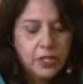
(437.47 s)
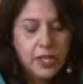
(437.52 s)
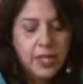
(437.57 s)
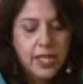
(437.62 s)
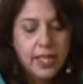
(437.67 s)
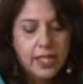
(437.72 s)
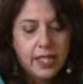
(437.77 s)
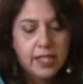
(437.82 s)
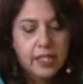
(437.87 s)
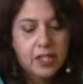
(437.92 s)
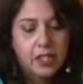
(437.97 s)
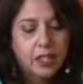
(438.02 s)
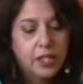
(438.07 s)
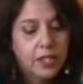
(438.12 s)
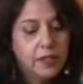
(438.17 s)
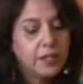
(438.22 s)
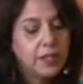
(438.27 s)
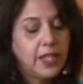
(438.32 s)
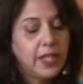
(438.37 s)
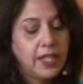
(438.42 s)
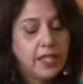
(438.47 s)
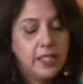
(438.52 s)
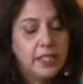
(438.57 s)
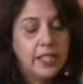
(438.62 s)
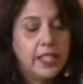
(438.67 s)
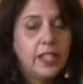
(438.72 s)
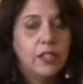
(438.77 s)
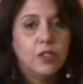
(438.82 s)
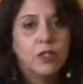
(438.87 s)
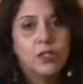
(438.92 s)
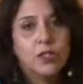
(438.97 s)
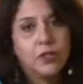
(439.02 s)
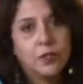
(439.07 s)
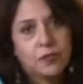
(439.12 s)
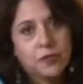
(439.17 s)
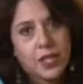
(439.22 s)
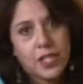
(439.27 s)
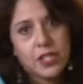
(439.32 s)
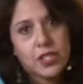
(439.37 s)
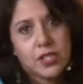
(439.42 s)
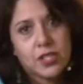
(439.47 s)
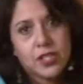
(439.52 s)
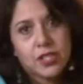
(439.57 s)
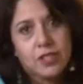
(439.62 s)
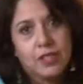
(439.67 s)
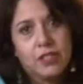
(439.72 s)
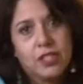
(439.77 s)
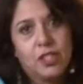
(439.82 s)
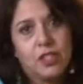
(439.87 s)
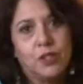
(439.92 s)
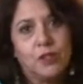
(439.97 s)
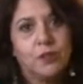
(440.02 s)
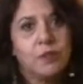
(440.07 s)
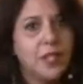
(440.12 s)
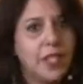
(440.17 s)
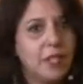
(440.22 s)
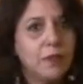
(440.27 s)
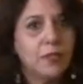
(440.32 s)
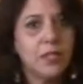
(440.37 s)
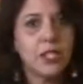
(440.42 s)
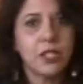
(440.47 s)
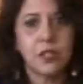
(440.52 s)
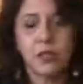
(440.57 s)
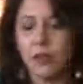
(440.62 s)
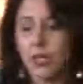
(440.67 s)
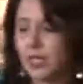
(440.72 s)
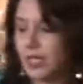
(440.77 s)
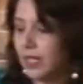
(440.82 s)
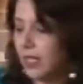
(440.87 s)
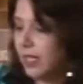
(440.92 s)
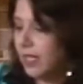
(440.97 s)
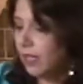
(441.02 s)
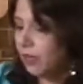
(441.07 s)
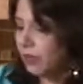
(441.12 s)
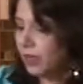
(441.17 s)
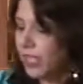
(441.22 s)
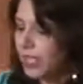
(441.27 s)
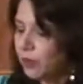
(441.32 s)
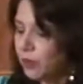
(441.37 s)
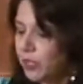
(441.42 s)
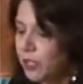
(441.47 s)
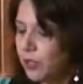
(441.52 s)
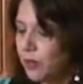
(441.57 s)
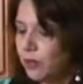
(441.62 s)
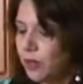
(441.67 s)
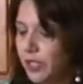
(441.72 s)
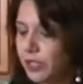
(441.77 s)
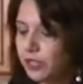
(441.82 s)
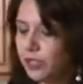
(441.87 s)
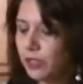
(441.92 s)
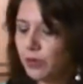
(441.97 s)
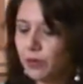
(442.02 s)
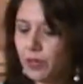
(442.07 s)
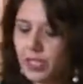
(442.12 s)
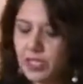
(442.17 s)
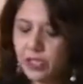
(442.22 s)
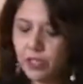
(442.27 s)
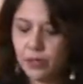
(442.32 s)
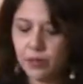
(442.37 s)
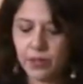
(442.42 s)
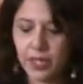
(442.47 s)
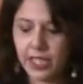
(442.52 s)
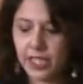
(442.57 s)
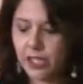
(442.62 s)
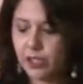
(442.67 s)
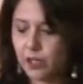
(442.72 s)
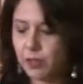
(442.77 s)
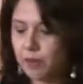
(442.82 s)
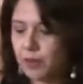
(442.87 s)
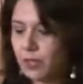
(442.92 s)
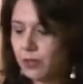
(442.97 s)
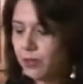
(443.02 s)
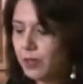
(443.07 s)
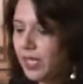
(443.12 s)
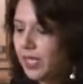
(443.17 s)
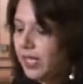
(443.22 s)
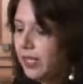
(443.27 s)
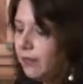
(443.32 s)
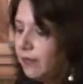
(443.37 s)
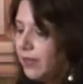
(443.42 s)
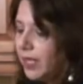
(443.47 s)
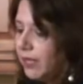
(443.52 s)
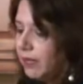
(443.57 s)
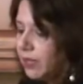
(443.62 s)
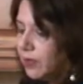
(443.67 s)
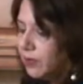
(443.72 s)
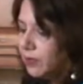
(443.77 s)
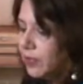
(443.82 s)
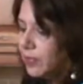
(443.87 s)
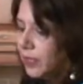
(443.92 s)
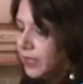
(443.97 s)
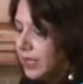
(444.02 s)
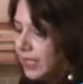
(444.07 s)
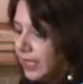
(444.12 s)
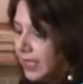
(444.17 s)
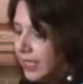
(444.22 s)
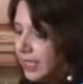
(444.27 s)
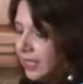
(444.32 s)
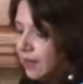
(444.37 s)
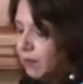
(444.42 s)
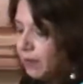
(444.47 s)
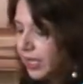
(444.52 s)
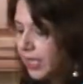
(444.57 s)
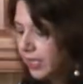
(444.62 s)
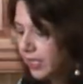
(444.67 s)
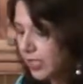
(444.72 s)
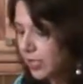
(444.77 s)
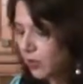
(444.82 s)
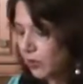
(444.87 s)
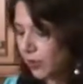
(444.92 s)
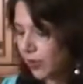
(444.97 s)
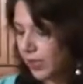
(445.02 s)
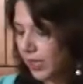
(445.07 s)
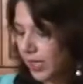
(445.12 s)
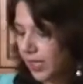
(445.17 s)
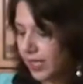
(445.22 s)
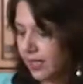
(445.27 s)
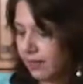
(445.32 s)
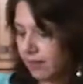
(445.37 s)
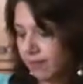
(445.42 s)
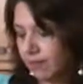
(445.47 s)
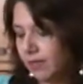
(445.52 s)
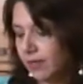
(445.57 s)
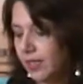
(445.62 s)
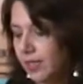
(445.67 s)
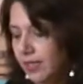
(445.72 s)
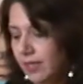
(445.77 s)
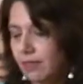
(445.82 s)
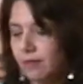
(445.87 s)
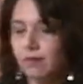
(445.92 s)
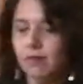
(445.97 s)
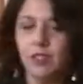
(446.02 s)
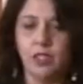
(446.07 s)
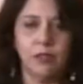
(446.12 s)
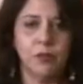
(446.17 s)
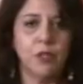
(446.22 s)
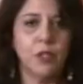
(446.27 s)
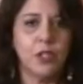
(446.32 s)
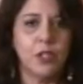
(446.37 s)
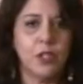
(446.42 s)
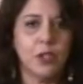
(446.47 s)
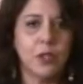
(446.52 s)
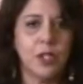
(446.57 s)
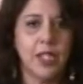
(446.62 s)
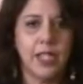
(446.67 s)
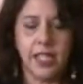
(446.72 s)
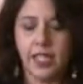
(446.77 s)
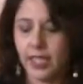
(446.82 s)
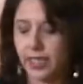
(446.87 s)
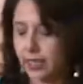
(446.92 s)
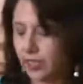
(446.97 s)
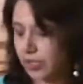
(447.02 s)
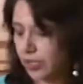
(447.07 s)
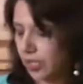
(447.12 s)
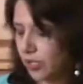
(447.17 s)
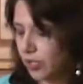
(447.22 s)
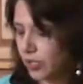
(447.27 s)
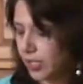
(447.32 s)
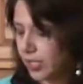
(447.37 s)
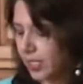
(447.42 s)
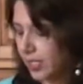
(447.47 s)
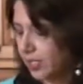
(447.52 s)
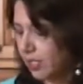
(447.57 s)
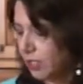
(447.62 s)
to add a lot of color and also fresh, you know, flavors to it. That's what you want. You want your rice to be really flavorful, because all our, of course, all our other dishes are